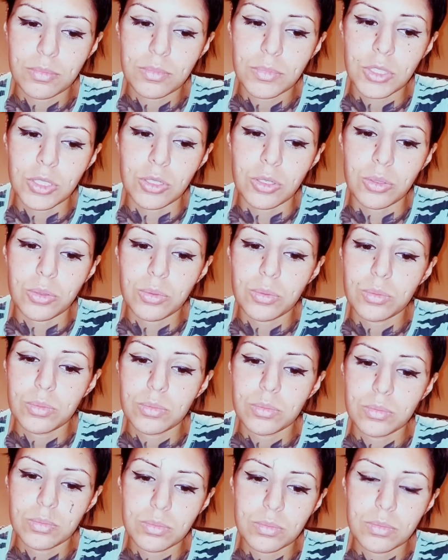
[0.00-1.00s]
you know,
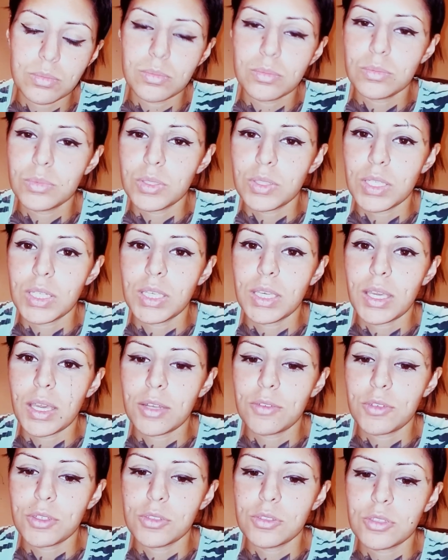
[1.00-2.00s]
with any
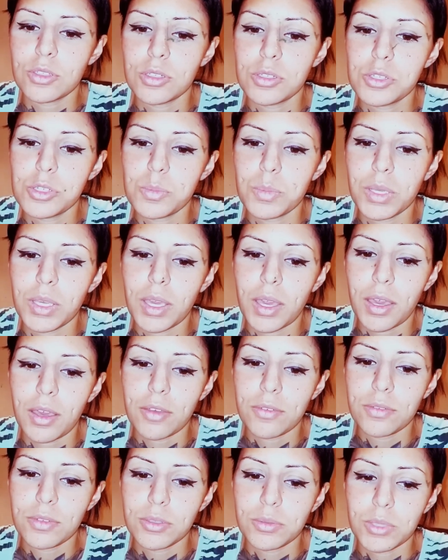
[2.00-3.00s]
kind of concerns you may
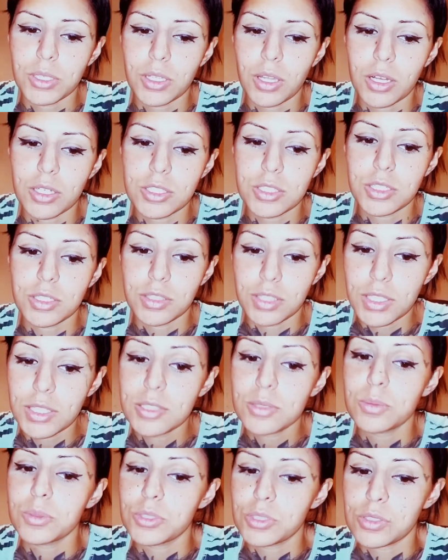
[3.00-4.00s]
have in regards to
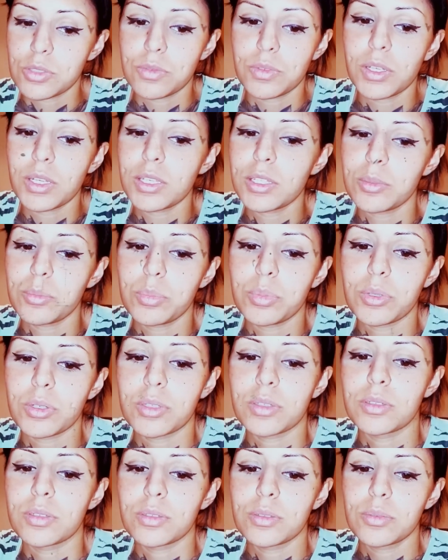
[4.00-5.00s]
this, which is a very
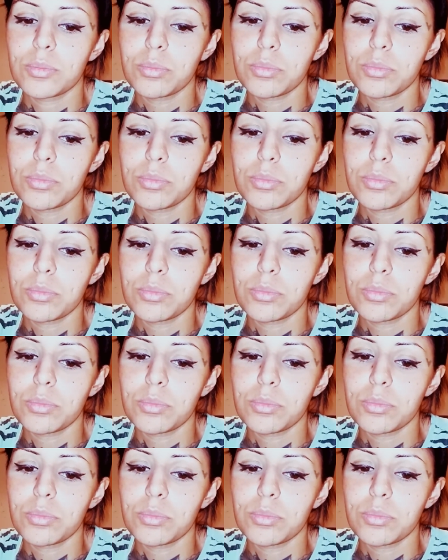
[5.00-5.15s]
important,